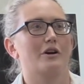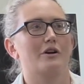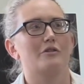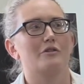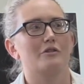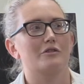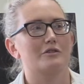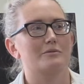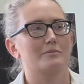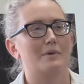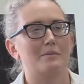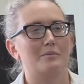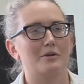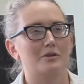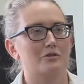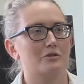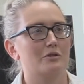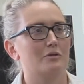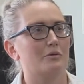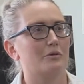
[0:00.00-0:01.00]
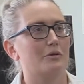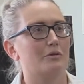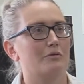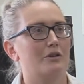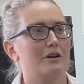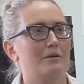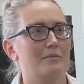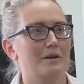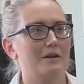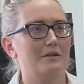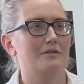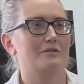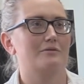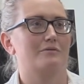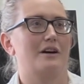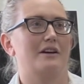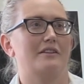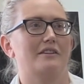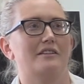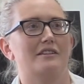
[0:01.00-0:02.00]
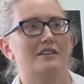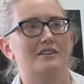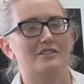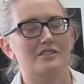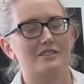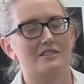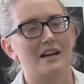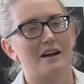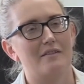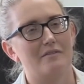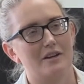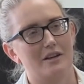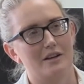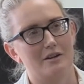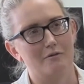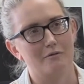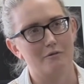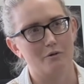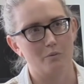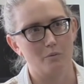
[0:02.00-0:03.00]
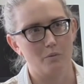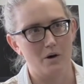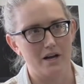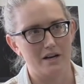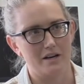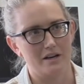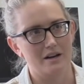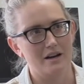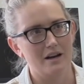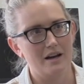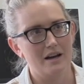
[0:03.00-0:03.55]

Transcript: across maybe 2 or 3 meals rather than just having it for one.